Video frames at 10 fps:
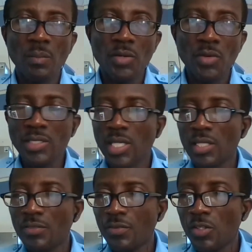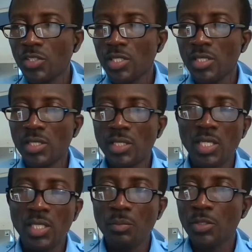erectile dysfunction
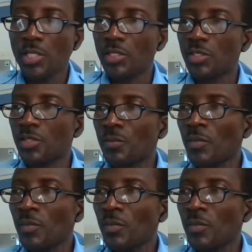and impotence.